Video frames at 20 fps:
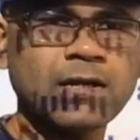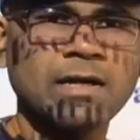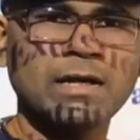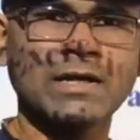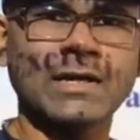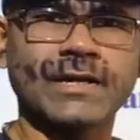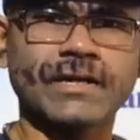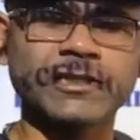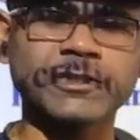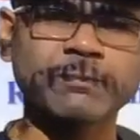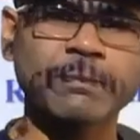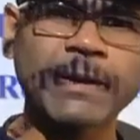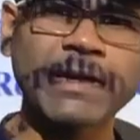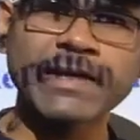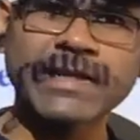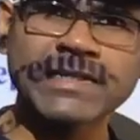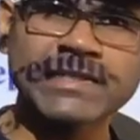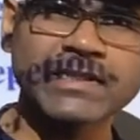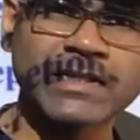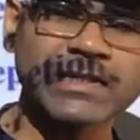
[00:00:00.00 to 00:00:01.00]

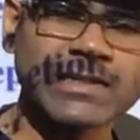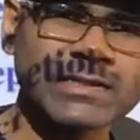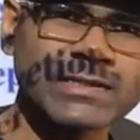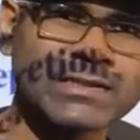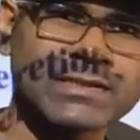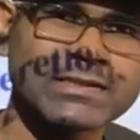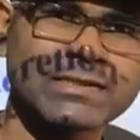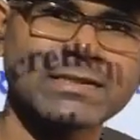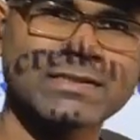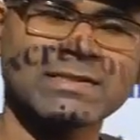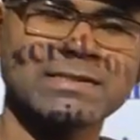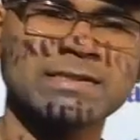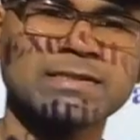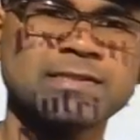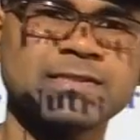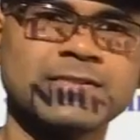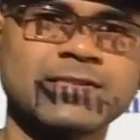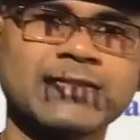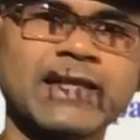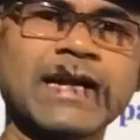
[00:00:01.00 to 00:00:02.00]
Respiration,
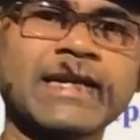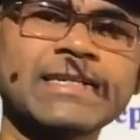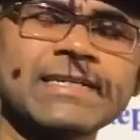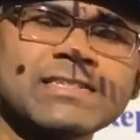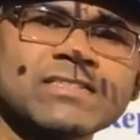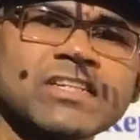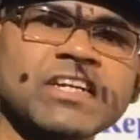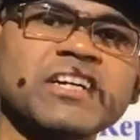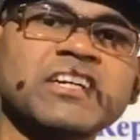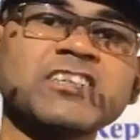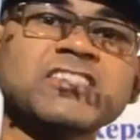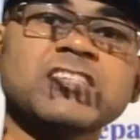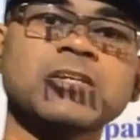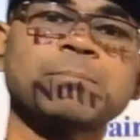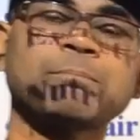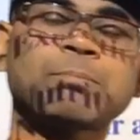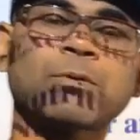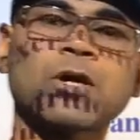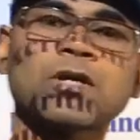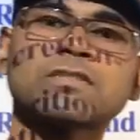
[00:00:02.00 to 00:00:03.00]
that is, it is
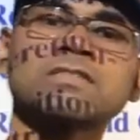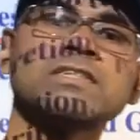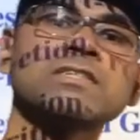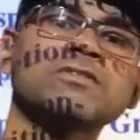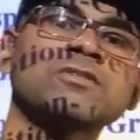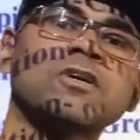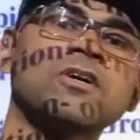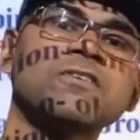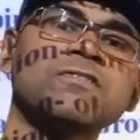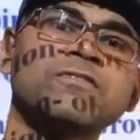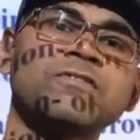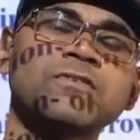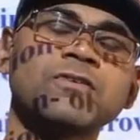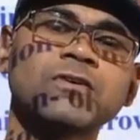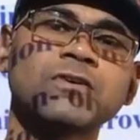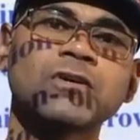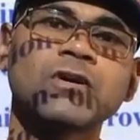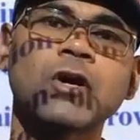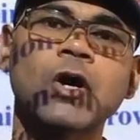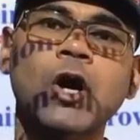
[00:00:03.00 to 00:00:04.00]
a process
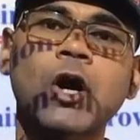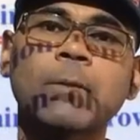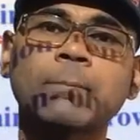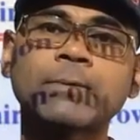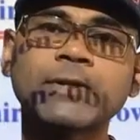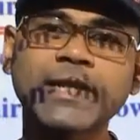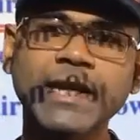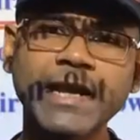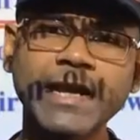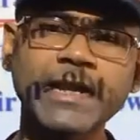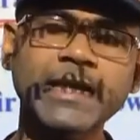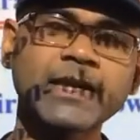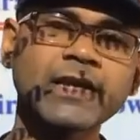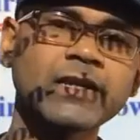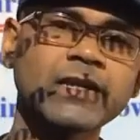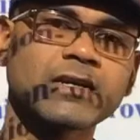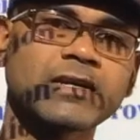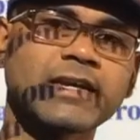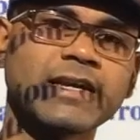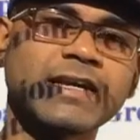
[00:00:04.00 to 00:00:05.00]
of
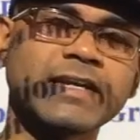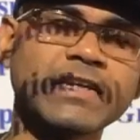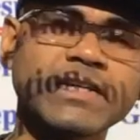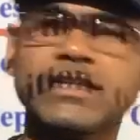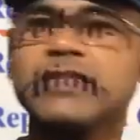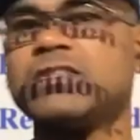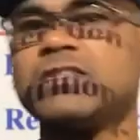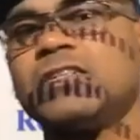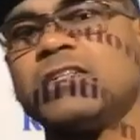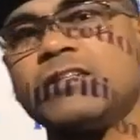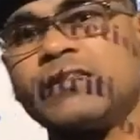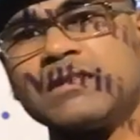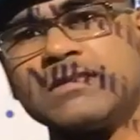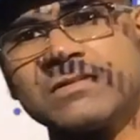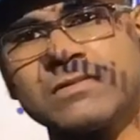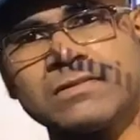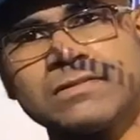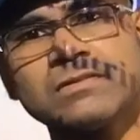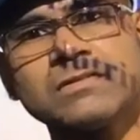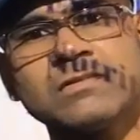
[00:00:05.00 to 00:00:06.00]
obtaining energy.
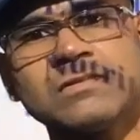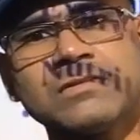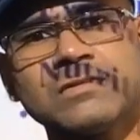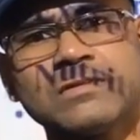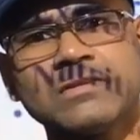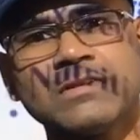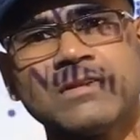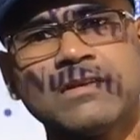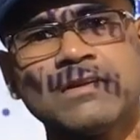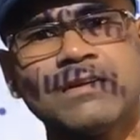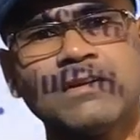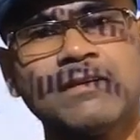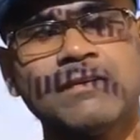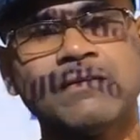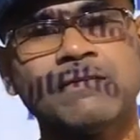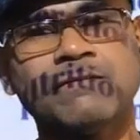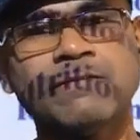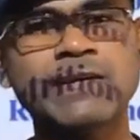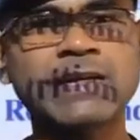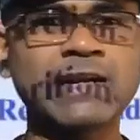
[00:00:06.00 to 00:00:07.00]

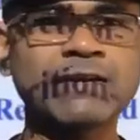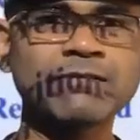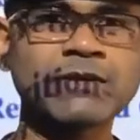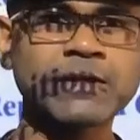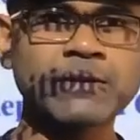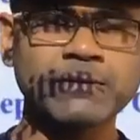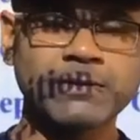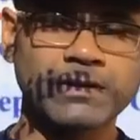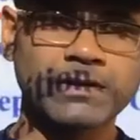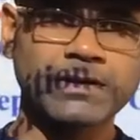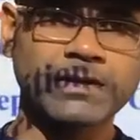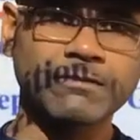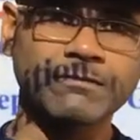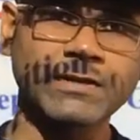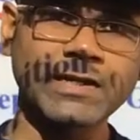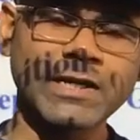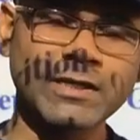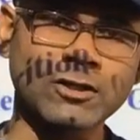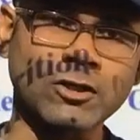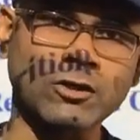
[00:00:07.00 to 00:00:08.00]
Whenever
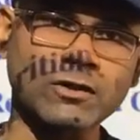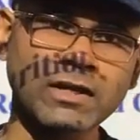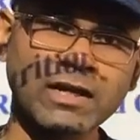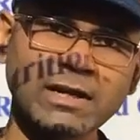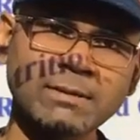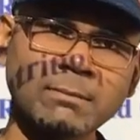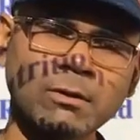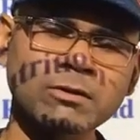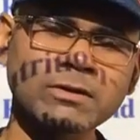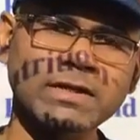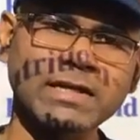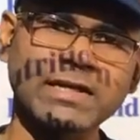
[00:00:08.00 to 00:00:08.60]
we are talking about